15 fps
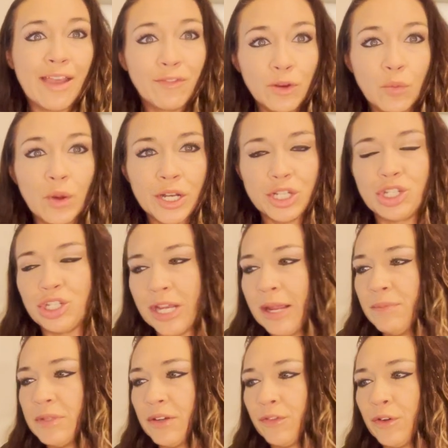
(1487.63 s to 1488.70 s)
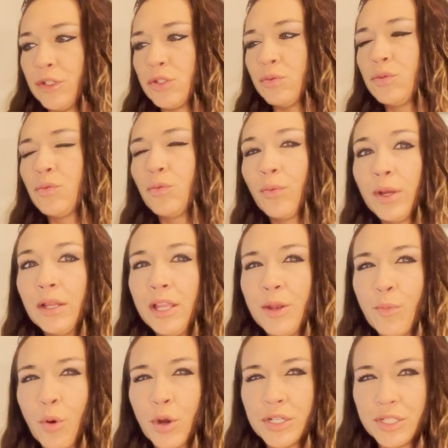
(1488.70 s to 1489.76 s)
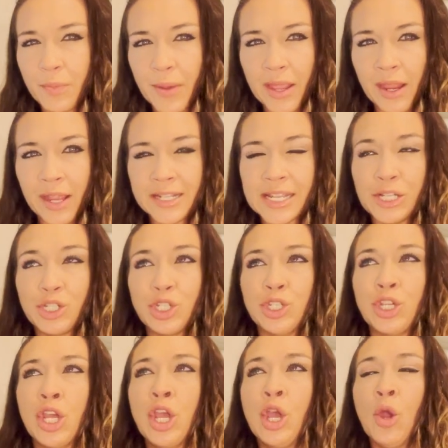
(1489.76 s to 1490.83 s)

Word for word: Everyone is shaped different. So it's really important to pay attention